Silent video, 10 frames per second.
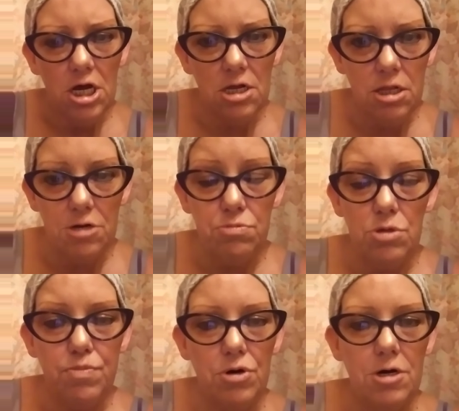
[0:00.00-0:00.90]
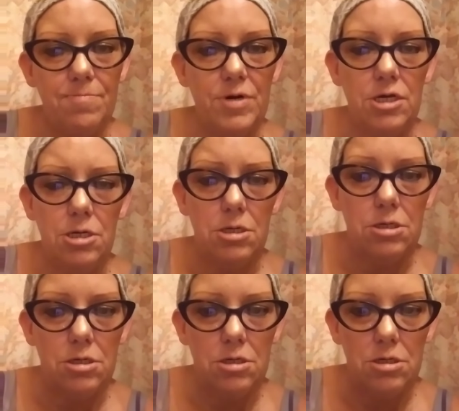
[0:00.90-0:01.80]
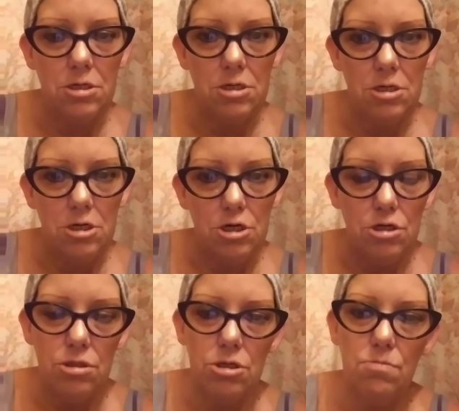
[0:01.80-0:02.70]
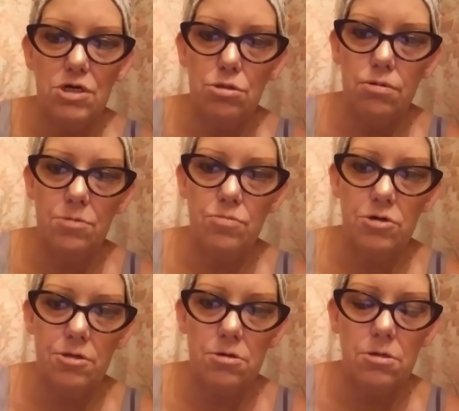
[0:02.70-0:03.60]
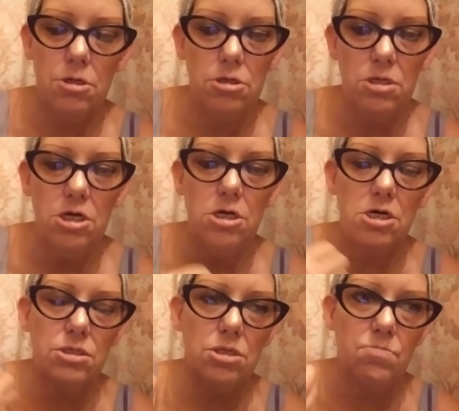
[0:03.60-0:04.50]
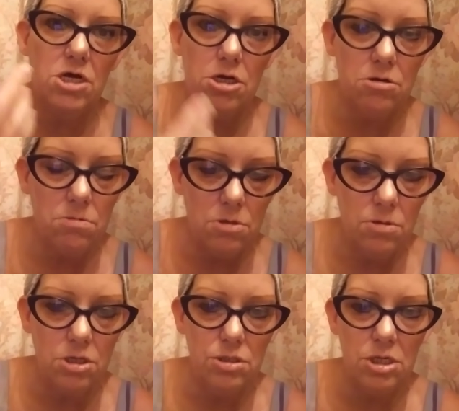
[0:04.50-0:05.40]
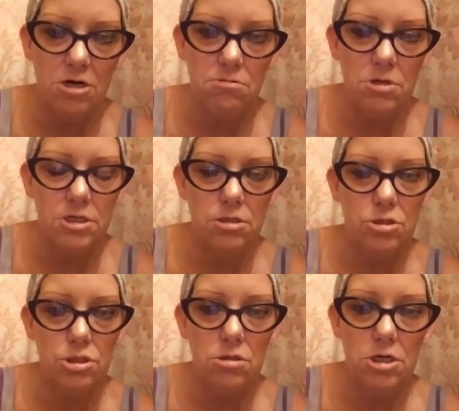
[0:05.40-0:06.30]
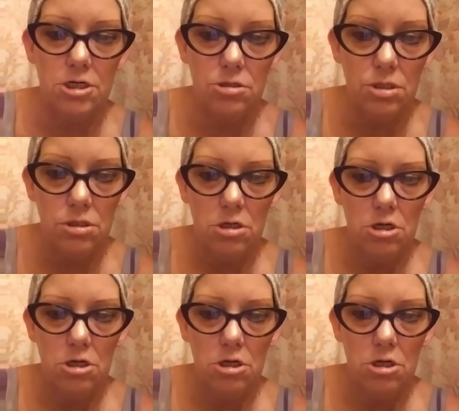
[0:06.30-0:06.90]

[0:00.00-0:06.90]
had left the property to my twin brother, and he has to make out these outlandish lies